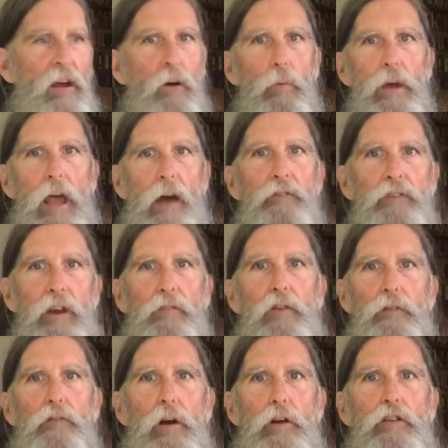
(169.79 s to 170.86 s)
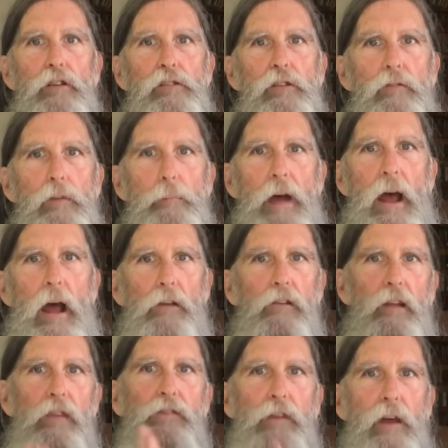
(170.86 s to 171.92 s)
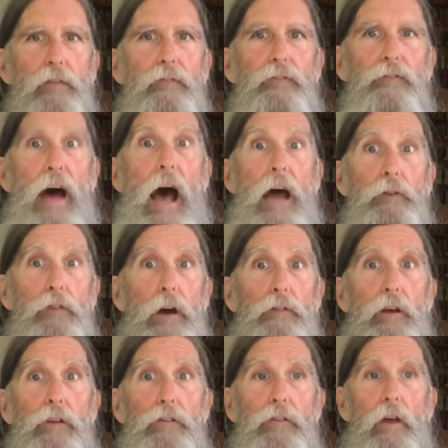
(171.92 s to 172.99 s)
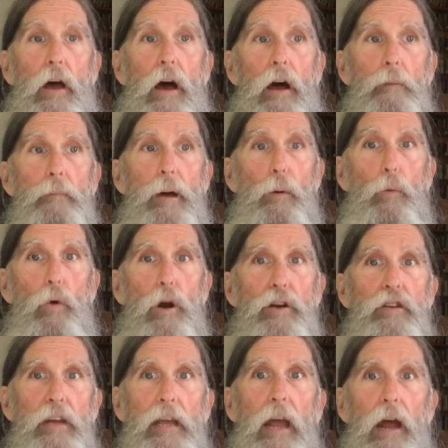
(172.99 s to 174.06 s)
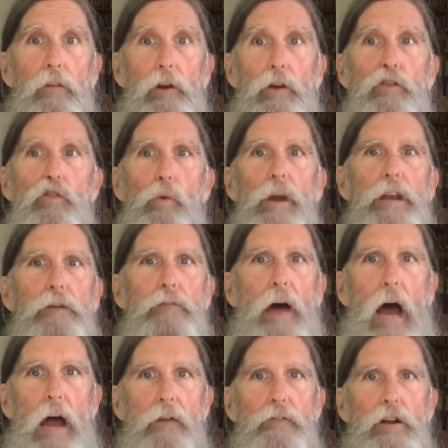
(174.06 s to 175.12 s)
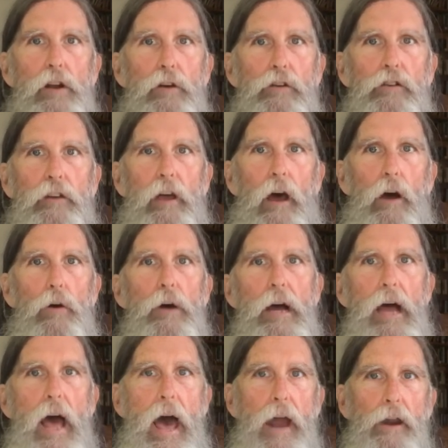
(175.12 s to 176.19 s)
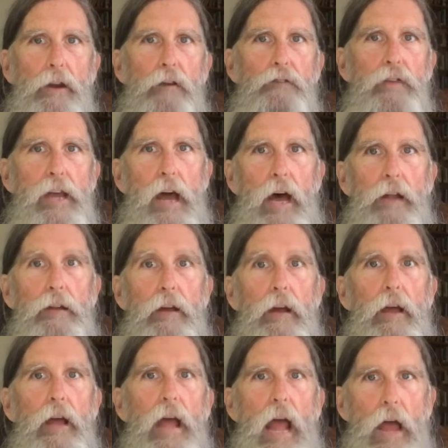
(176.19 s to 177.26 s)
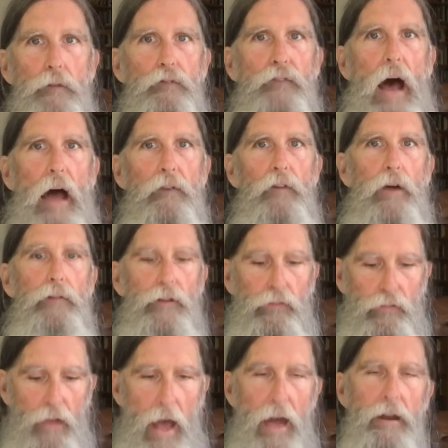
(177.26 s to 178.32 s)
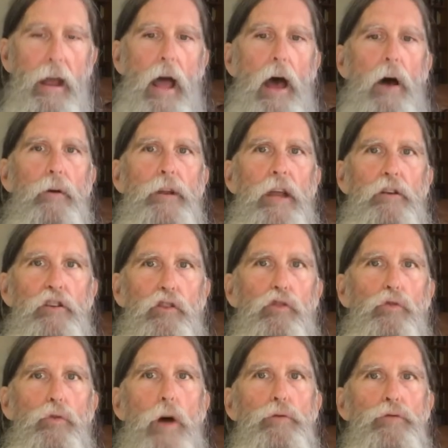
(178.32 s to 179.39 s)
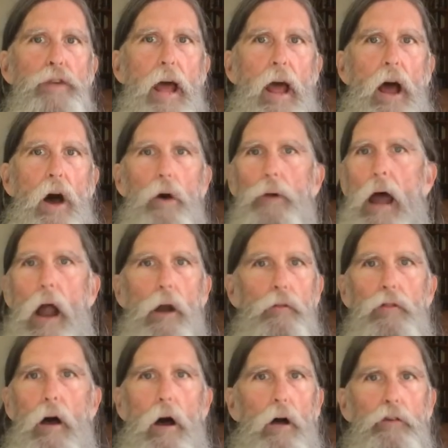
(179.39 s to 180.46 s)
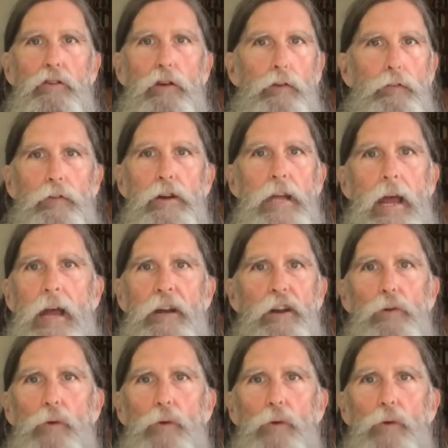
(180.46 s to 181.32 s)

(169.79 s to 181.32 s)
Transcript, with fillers: We have different versions of the past. Let's say five of us um, were together 25 years ago at an event, and five of us sat down and just wrote down our thoughts, just freehanded